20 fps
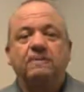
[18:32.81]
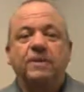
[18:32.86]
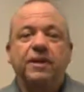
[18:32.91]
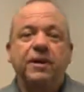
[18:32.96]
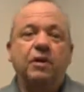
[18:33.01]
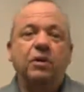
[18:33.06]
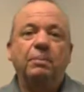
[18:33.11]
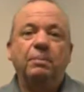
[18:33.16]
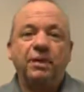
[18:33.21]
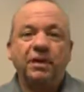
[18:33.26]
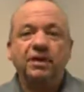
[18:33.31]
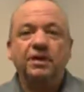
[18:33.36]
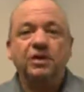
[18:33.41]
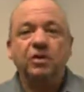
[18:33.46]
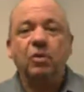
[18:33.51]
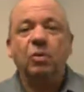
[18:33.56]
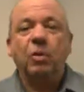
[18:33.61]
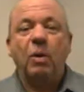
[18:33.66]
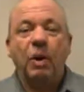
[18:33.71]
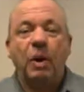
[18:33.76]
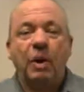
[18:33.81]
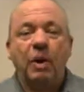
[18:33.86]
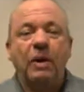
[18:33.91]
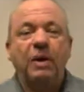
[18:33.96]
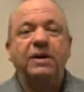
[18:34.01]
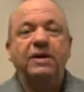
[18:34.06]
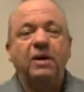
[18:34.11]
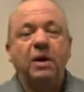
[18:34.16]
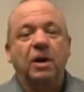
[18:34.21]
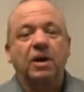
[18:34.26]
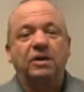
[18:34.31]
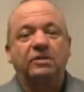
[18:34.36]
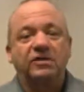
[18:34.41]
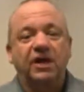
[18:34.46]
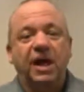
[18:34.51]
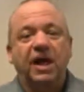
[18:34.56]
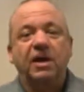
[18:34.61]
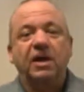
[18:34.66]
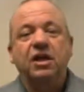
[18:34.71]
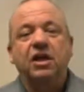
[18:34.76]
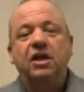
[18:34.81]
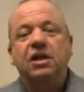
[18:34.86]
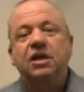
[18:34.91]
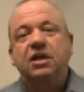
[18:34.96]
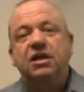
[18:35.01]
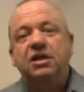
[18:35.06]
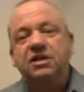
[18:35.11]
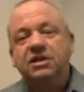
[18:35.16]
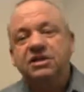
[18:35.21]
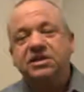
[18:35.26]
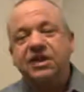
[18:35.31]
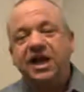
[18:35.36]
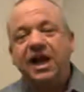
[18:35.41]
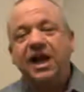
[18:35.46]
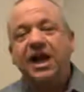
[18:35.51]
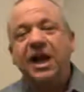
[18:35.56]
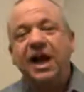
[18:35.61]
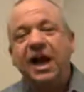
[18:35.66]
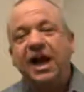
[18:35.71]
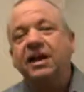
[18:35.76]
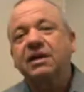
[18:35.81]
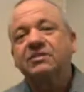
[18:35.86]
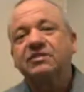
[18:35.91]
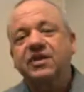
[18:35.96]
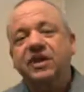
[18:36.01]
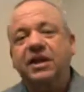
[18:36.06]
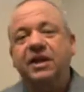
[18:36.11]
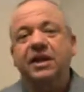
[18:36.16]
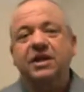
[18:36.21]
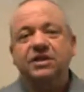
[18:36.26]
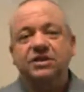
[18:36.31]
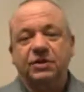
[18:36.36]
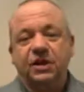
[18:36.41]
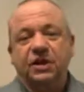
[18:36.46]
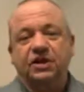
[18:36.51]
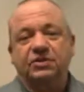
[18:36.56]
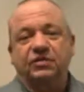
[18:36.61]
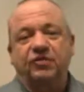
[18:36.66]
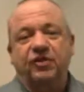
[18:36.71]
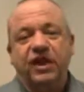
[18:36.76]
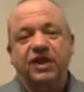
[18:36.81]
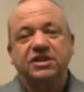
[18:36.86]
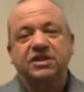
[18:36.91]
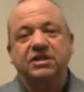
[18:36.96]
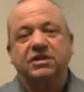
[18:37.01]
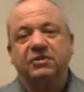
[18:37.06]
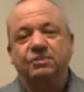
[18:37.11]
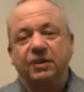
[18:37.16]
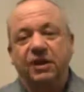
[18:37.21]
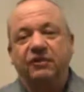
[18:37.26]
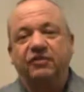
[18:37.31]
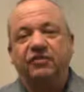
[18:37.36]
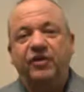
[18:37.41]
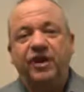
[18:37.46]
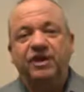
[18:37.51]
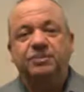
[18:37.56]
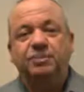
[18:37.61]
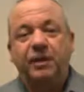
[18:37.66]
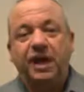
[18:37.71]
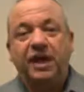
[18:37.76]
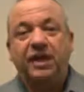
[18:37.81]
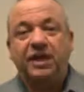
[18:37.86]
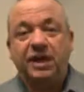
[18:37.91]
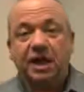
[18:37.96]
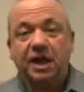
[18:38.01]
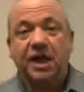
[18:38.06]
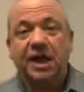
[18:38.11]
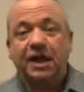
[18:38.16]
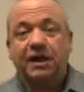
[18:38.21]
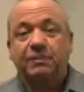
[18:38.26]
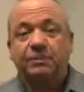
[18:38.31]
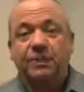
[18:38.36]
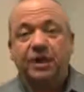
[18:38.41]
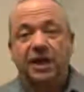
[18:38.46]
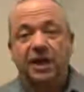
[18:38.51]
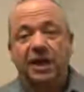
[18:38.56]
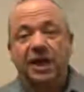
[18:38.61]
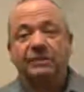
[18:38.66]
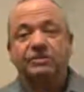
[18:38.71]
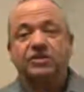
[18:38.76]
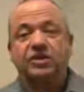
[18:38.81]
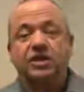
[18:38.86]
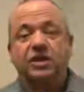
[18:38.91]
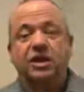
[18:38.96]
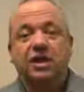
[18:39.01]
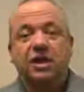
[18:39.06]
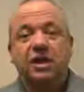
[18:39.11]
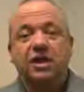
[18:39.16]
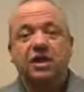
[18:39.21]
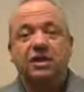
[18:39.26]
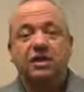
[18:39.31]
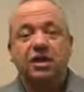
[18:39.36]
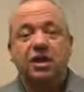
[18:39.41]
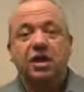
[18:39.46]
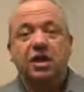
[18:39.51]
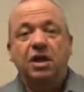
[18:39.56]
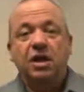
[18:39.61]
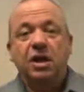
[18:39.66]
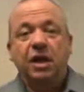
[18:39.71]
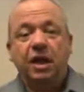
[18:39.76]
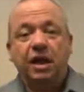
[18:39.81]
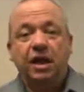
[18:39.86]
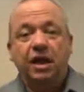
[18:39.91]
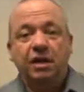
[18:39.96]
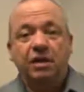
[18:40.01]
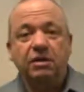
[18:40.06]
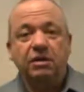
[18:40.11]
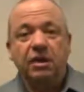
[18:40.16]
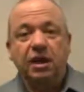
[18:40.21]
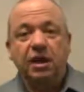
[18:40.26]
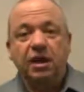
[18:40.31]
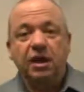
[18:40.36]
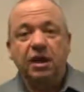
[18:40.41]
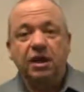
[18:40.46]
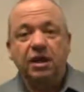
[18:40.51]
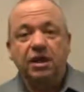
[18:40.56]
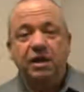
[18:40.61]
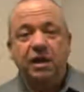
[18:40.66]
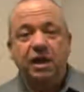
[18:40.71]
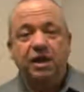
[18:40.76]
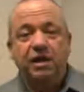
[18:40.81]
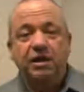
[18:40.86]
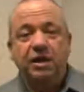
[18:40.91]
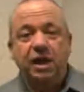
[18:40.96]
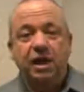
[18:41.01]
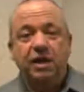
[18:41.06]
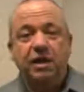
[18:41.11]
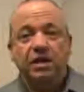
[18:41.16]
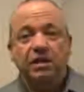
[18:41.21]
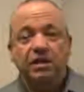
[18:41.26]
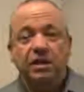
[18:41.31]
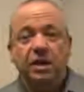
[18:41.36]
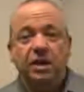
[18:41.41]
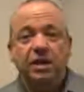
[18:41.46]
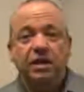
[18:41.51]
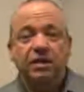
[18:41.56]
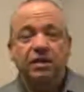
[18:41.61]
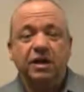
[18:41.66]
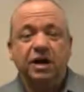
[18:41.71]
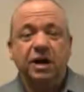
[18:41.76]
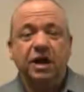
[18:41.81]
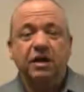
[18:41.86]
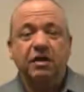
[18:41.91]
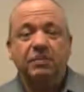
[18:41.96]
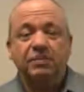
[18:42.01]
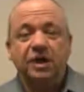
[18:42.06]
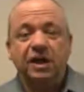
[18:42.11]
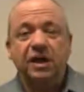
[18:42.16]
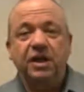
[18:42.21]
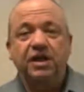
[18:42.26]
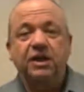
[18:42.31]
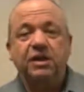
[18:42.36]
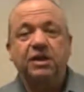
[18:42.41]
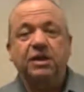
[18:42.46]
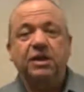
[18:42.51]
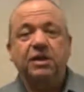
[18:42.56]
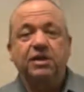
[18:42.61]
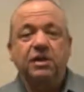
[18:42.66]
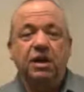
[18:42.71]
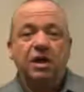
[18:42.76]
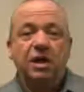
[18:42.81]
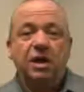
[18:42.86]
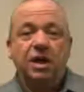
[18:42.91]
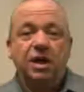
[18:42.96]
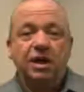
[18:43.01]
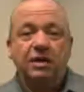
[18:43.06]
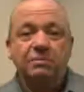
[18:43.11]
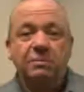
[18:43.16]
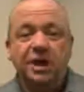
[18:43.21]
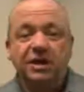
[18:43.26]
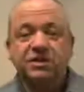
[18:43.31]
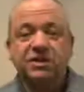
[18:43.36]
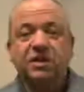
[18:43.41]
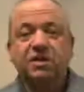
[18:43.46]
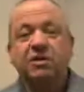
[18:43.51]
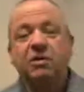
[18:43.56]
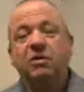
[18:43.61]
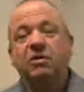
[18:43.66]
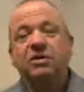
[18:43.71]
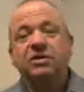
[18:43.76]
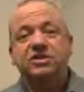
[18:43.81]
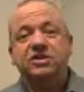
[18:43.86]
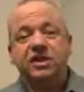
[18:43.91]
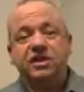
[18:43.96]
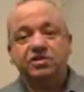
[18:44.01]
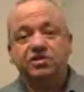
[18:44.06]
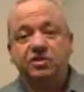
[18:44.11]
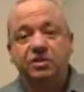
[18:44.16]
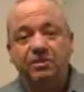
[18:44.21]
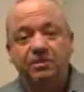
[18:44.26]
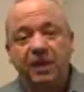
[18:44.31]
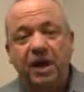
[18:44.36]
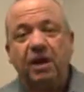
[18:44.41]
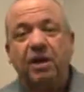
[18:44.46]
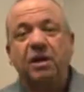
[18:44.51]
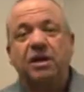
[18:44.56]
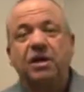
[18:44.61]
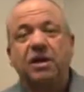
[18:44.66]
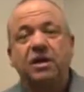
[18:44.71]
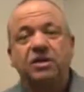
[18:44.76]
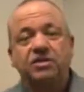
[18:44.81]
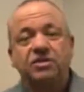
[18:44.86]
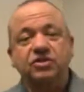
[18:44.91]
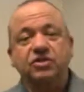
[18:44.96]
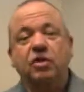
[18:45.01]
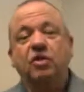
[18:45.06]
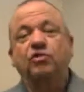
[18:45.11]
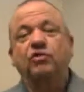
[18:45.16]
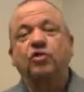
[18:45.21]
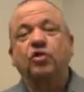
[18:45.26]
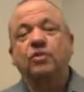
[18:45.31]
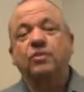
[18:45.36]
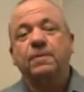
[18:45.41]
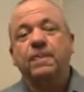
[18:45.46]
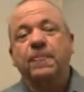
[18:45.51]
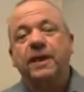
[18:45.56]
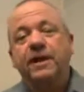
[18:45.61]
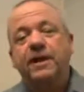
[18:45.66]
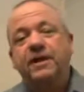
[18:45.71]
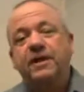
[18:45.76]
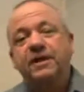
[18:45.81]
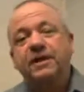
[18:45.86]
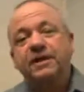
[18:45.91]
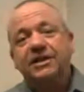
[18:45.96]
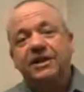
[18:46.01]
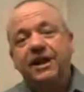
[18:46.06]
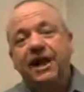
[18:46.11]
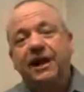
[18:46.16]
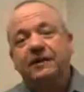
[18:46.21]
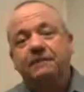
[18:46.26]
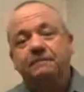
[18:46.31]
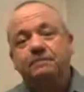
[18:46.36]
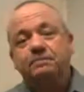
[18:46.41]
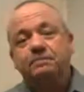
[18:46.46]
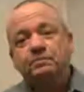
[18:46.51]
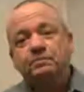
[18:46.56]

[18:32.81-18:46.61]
building the wall and all of that. The same kind of thing is being faced by the collapse in the Caribbean and in Mexico and Central America and so forth. Now,